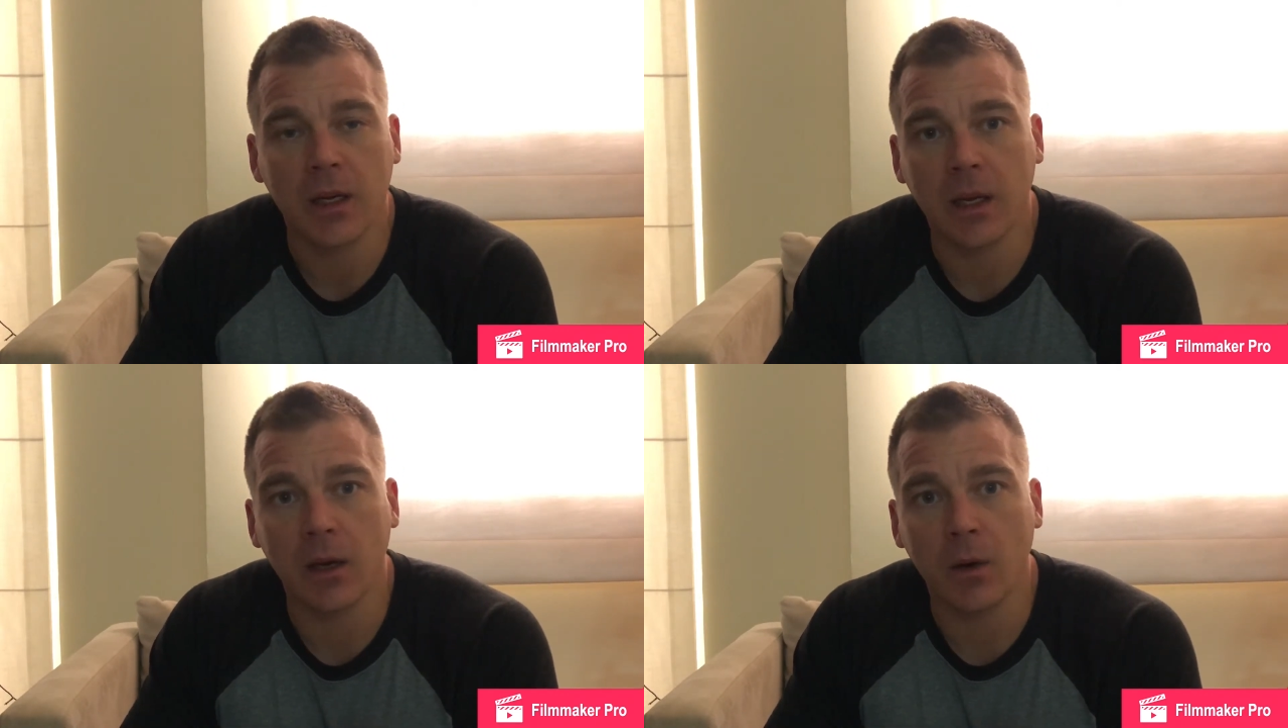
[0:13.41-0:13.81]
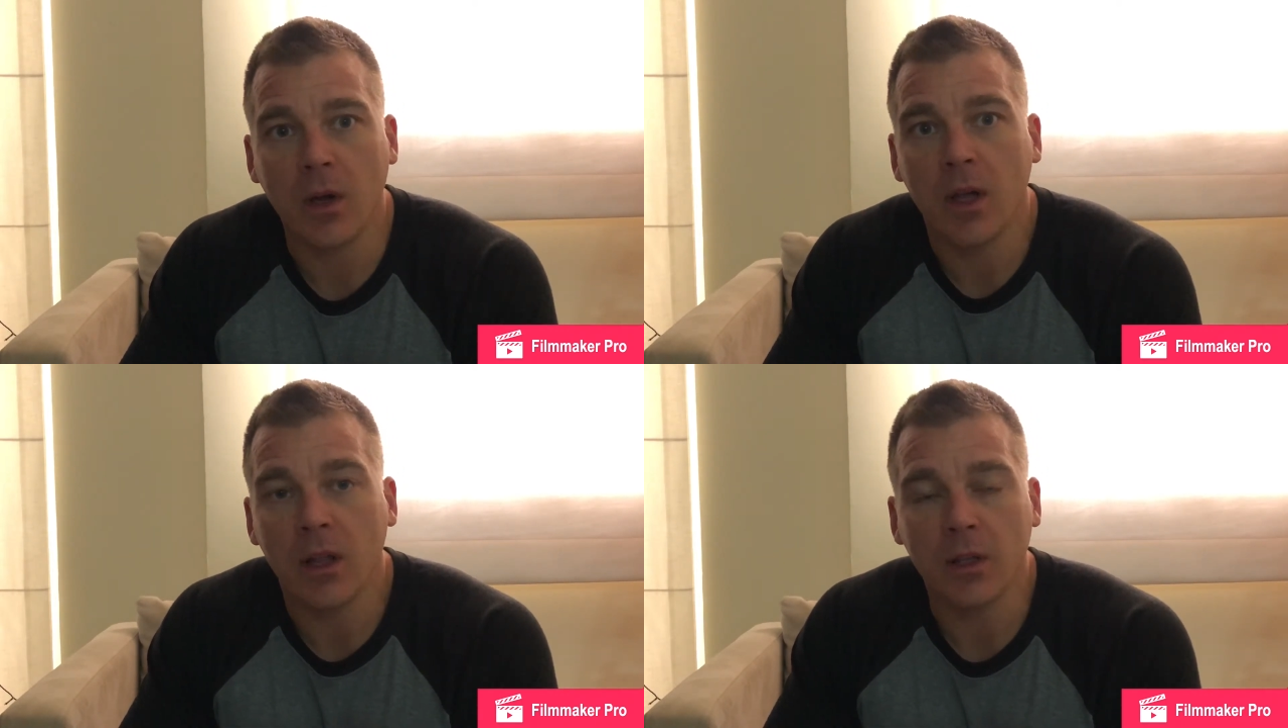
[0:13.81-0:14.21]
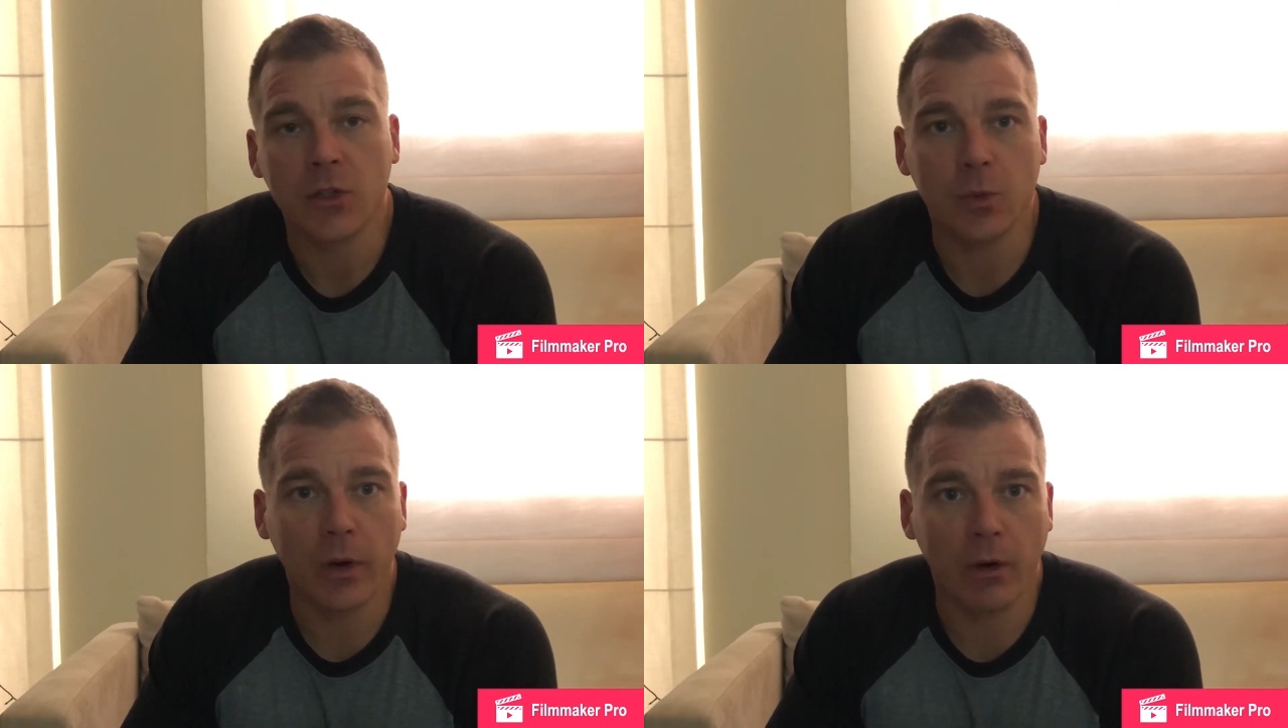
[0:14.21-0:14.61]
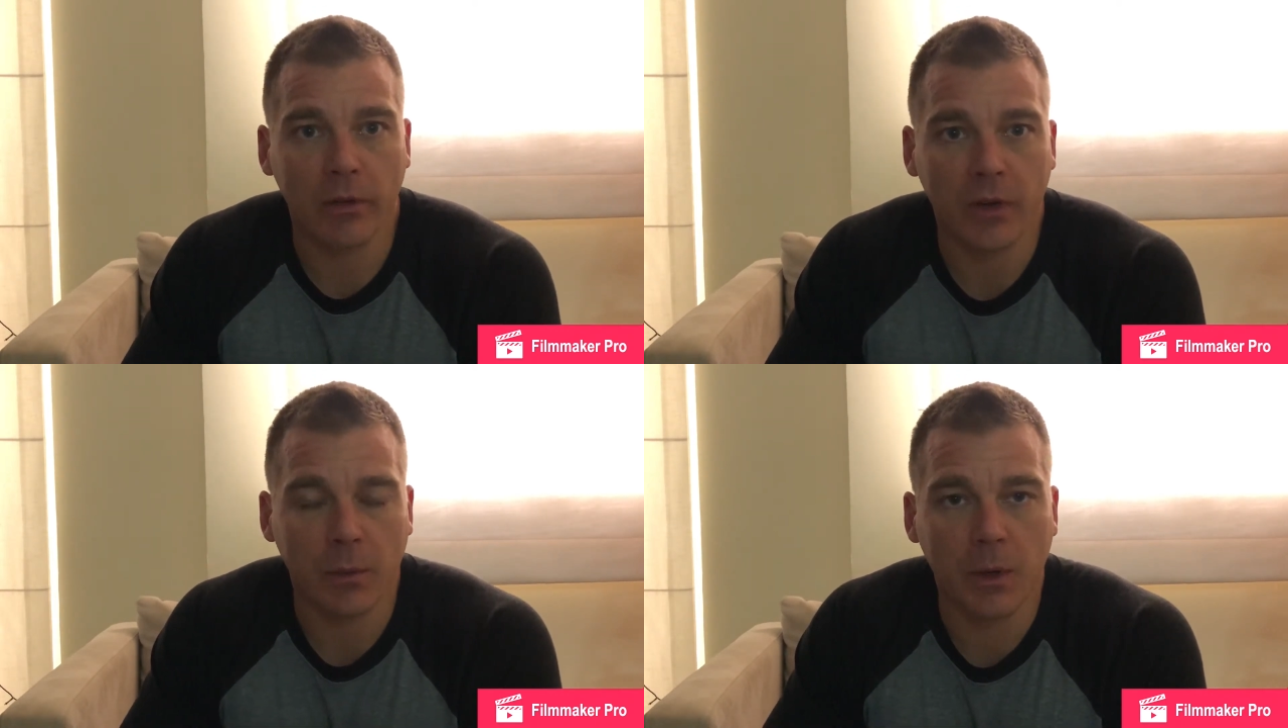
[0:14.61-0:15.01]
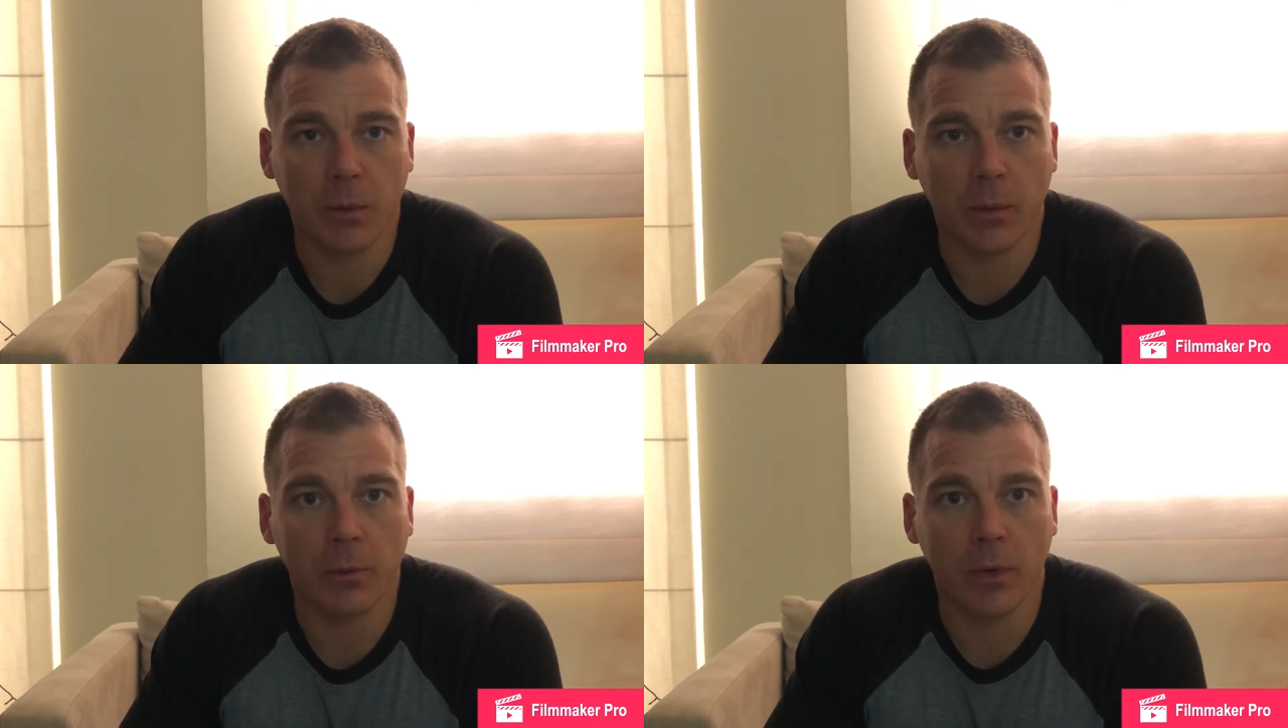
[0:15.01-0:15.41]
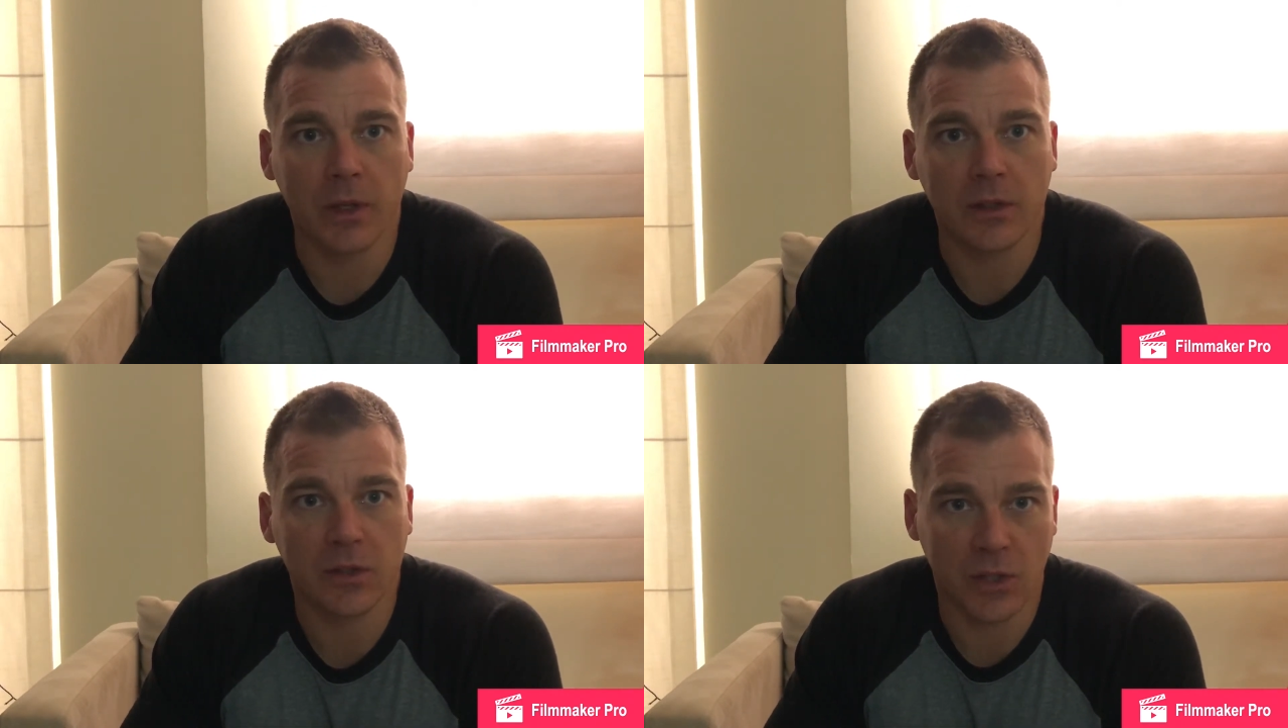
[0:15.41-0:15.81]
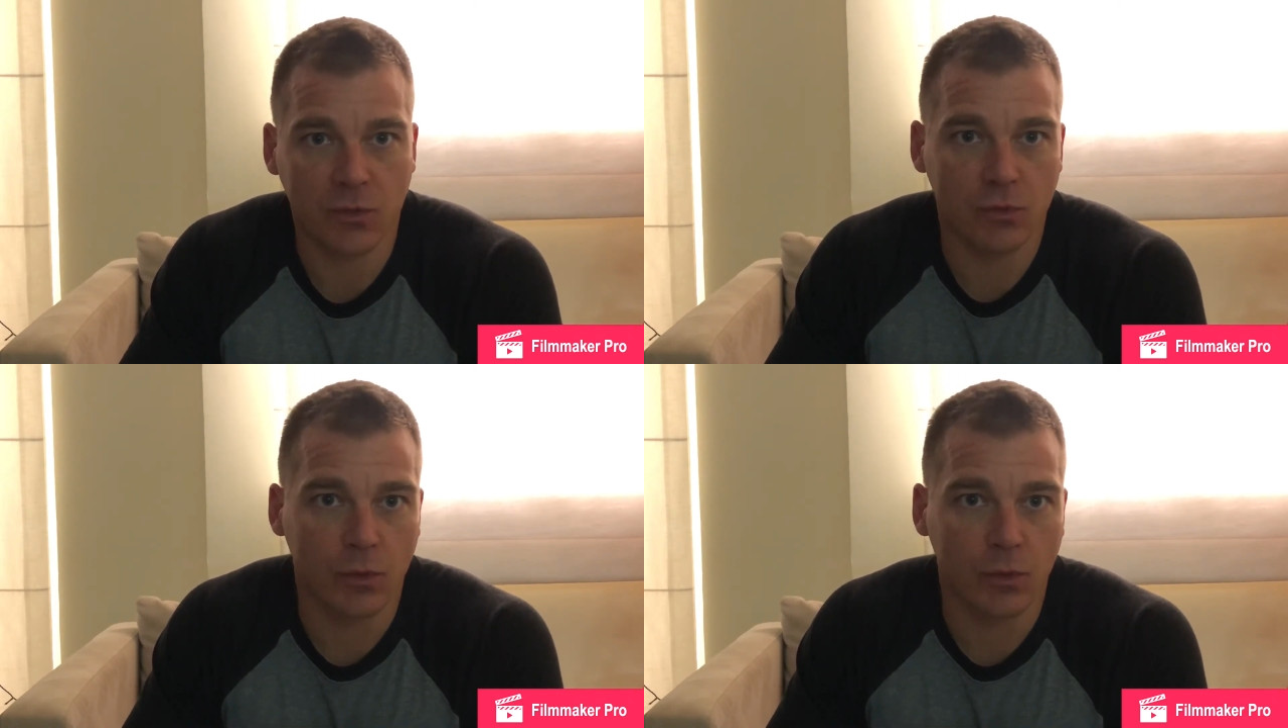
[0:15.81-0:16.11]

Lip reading: Now, this is where I've come up with my six